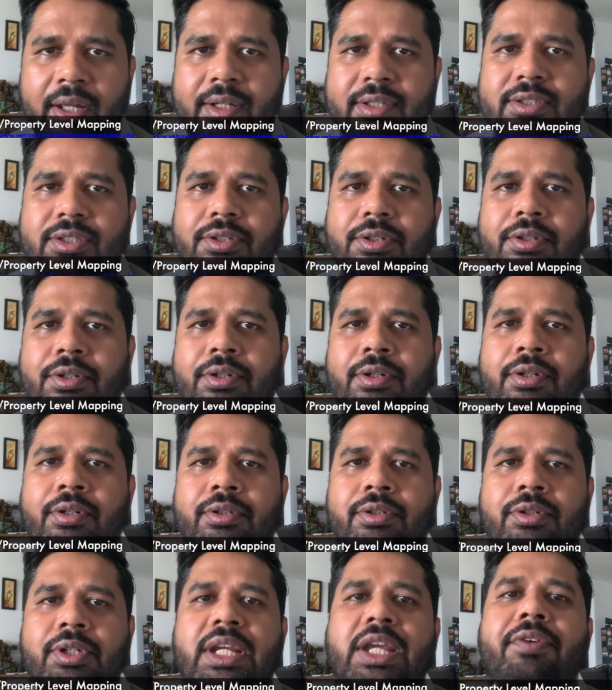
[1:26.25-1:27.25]

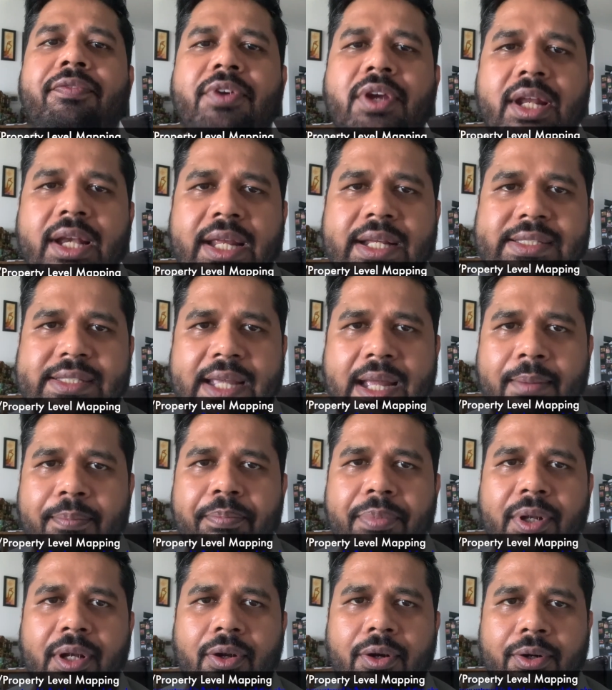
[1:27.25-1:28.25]
So to give you an
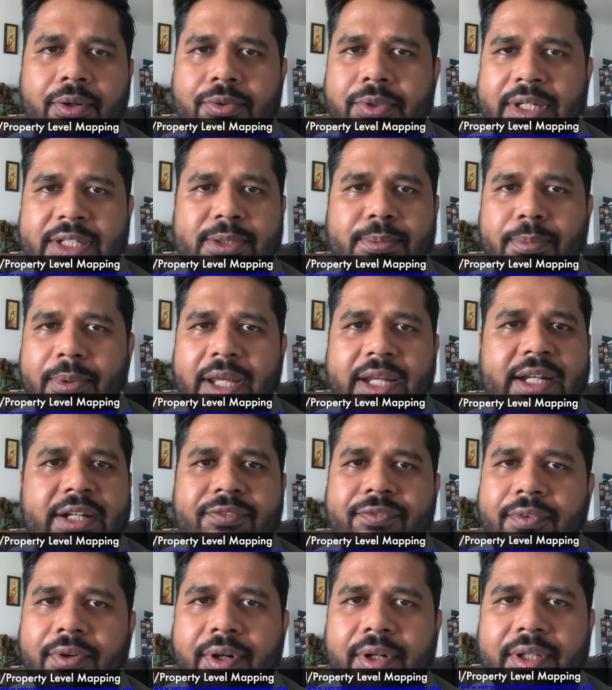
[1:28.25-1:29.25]
example or to explain
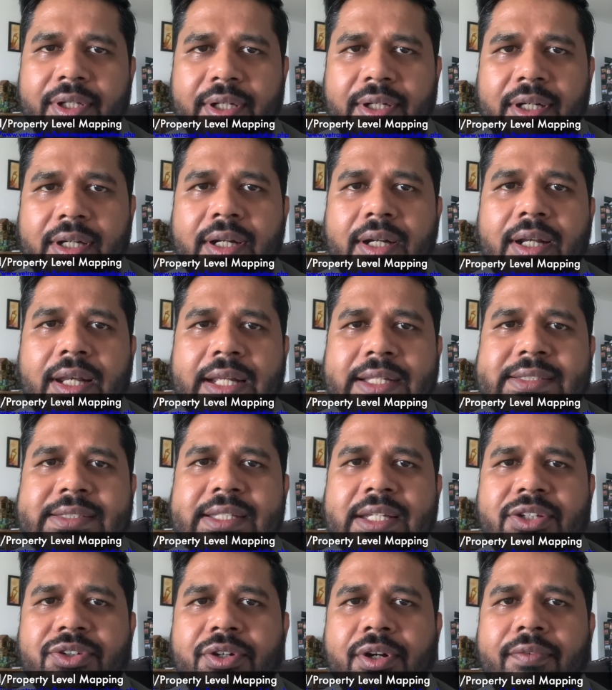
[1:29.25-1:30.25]
it further, let's
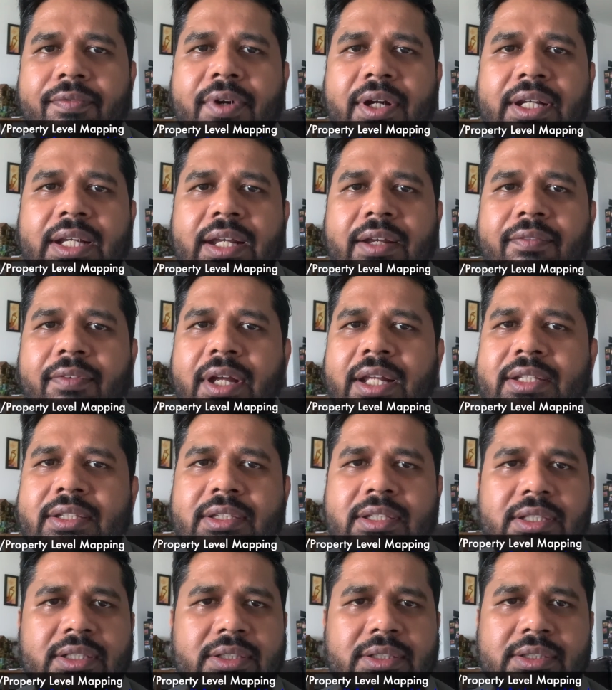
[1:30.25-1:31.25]
say you are working with
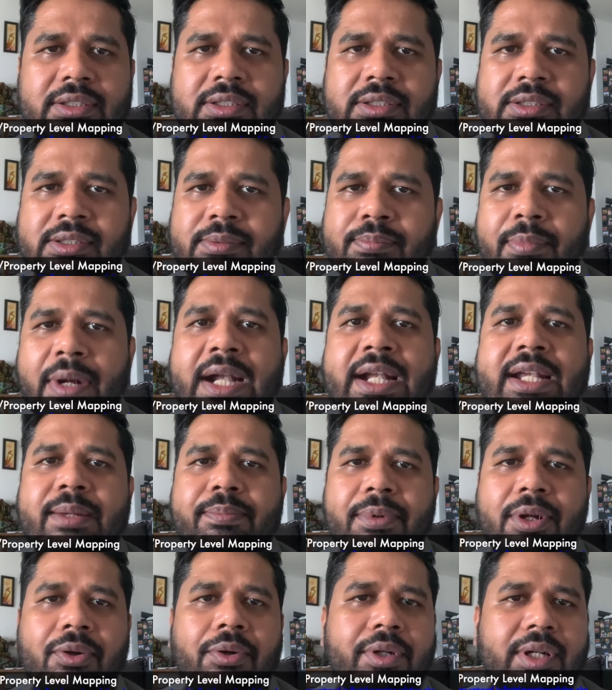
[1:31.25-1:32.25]
uh,
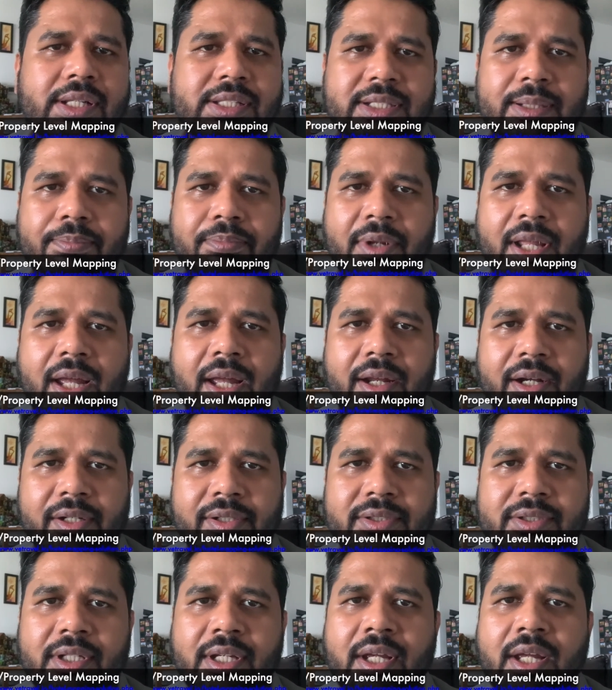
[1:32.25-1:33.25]
multiple hotel
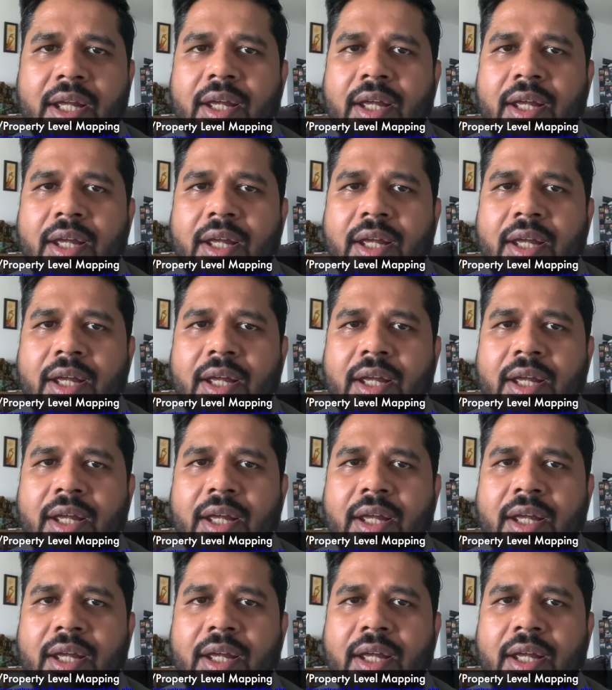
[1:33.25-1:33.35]
suppliers.